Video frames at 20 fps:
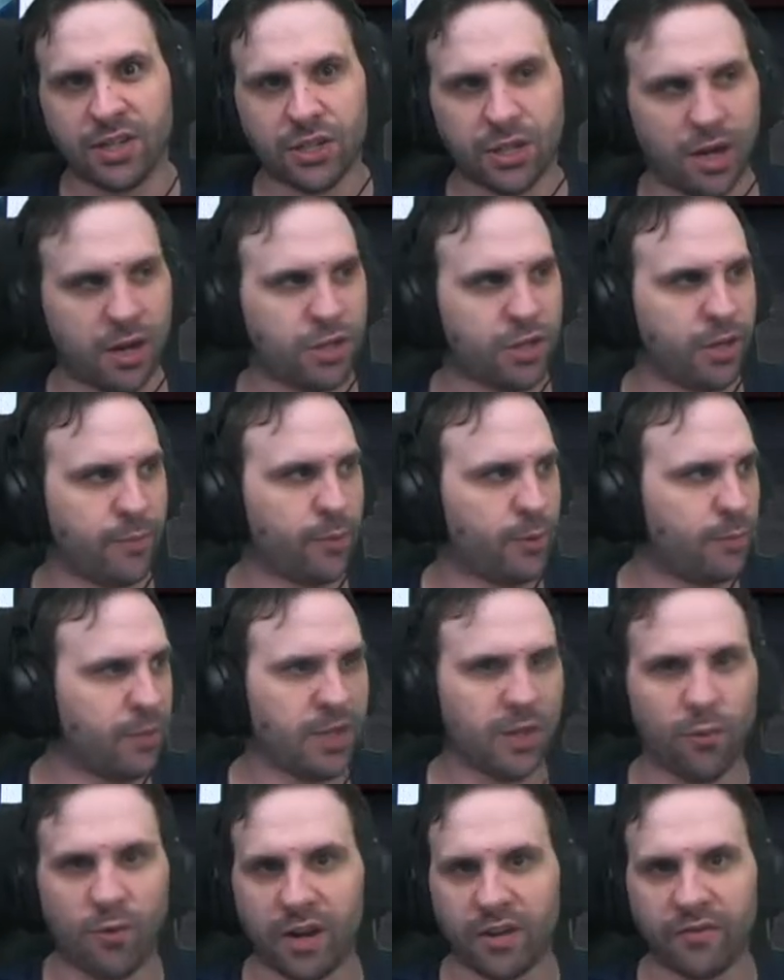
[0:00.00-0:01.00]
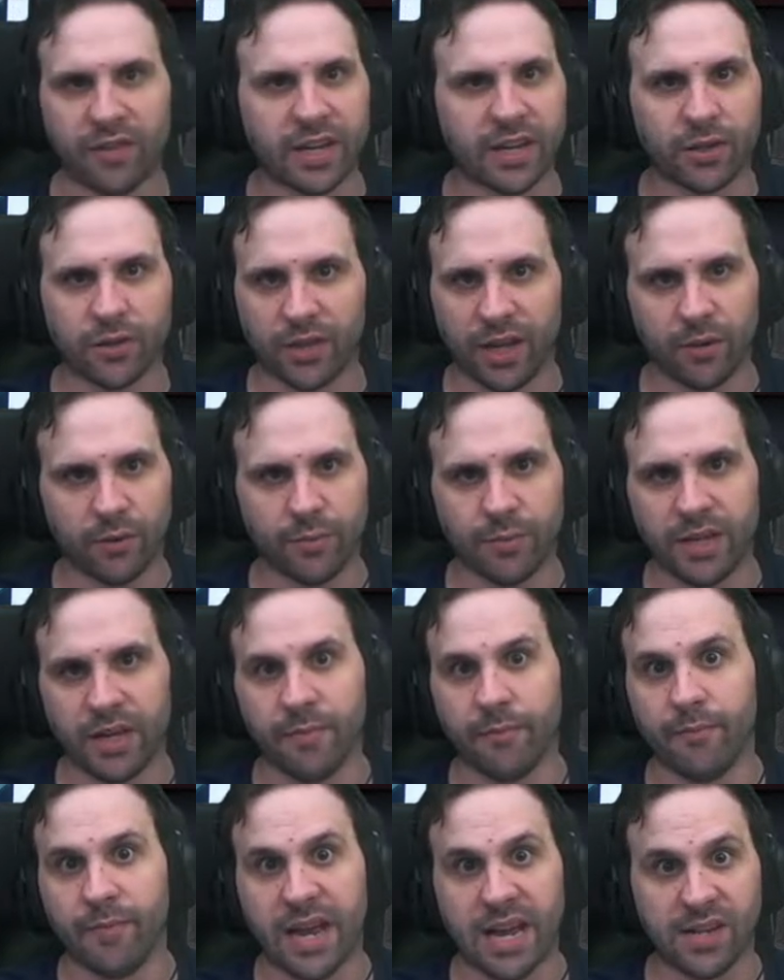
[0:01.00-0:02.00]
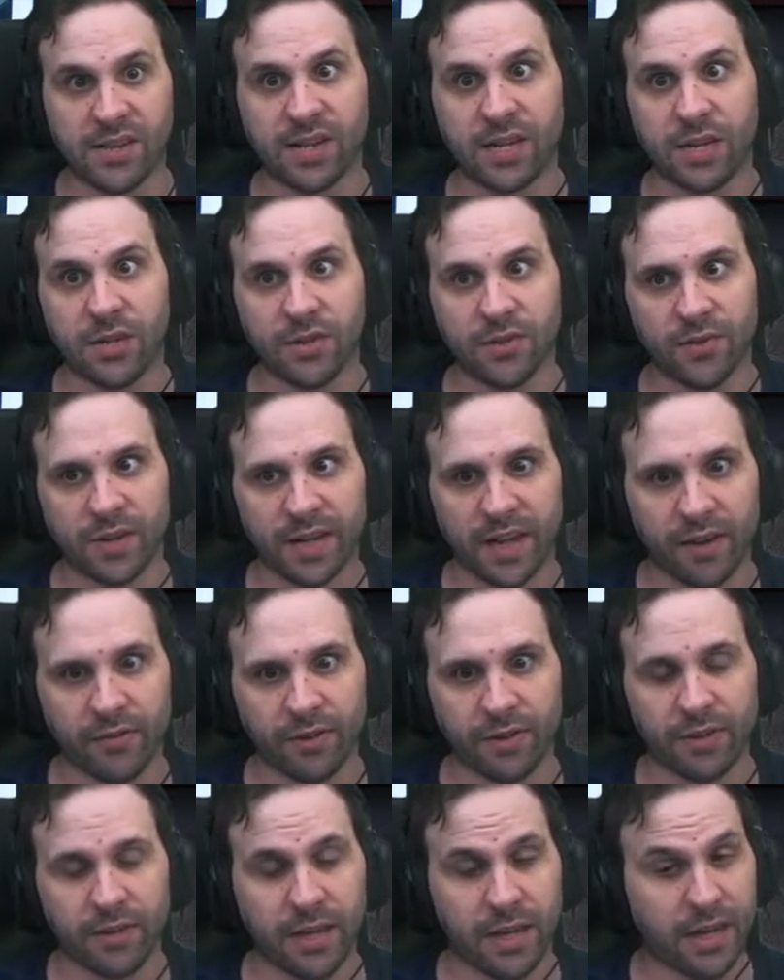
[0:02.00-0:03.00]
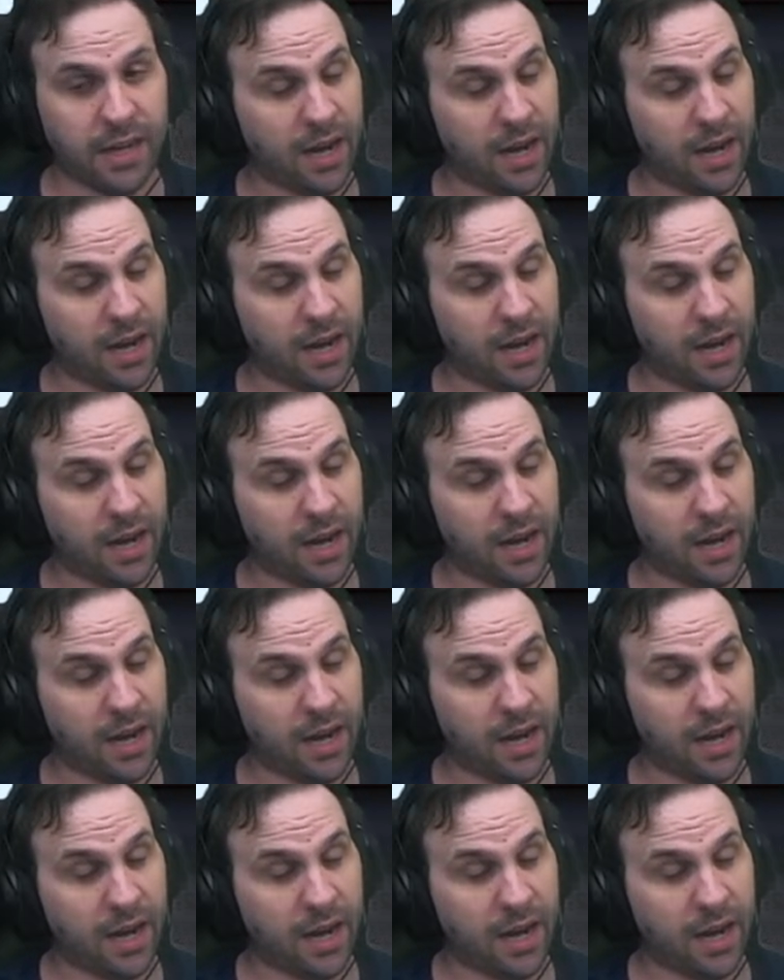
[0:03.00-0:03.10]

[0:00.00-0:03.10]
Starship would be the one vehicle that would be amazing at doing everything.